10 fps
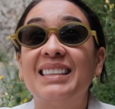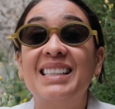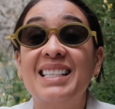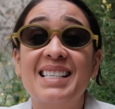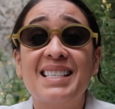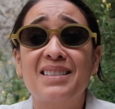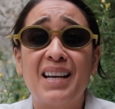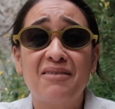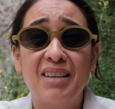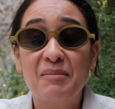this is the
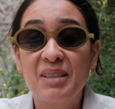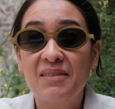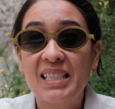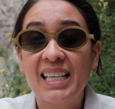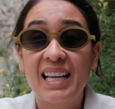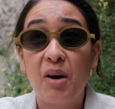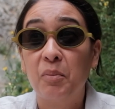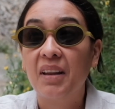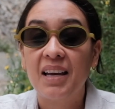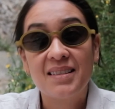life I'm living and how
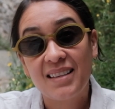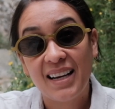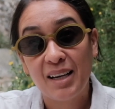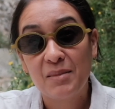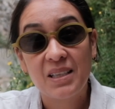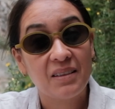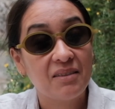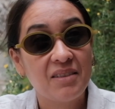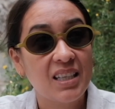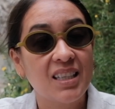blessed I am to
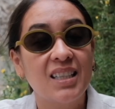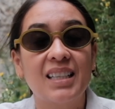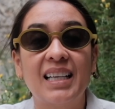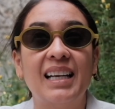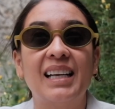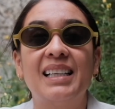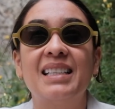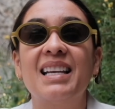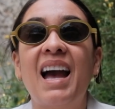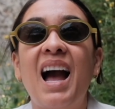live here,
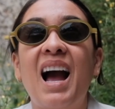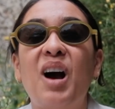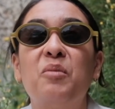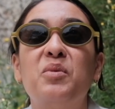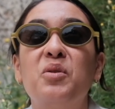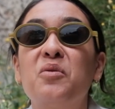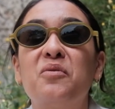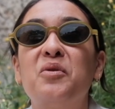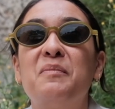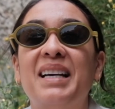and how
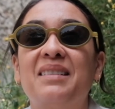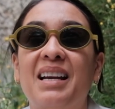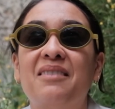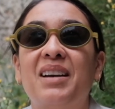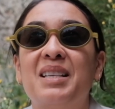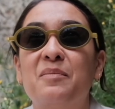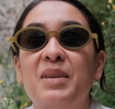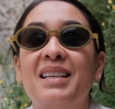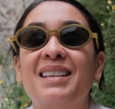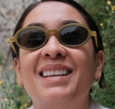beautiful my life has
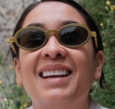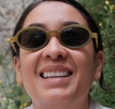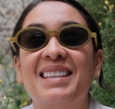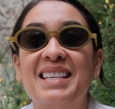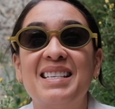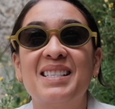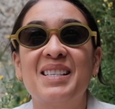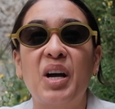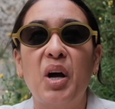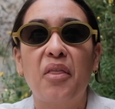been these
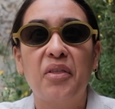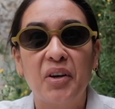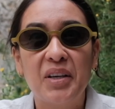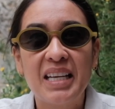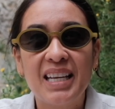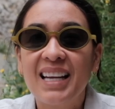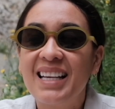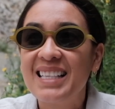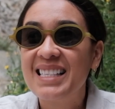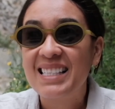
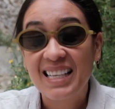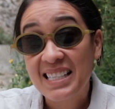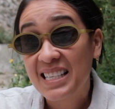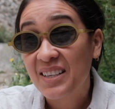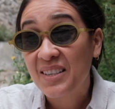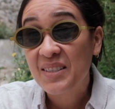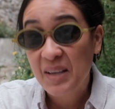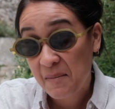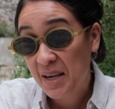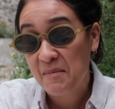36 years
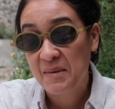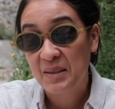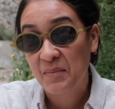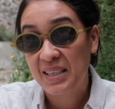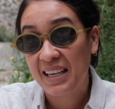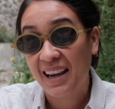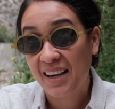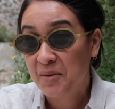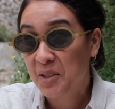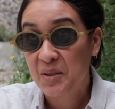coming up this Monday,
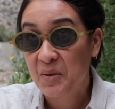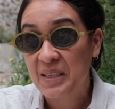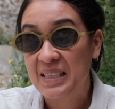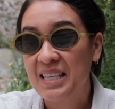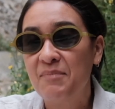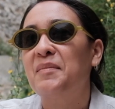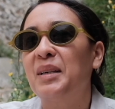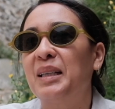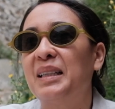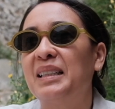which is crazy.
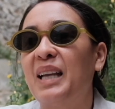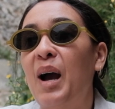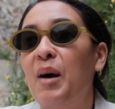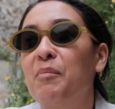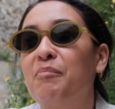But yeah,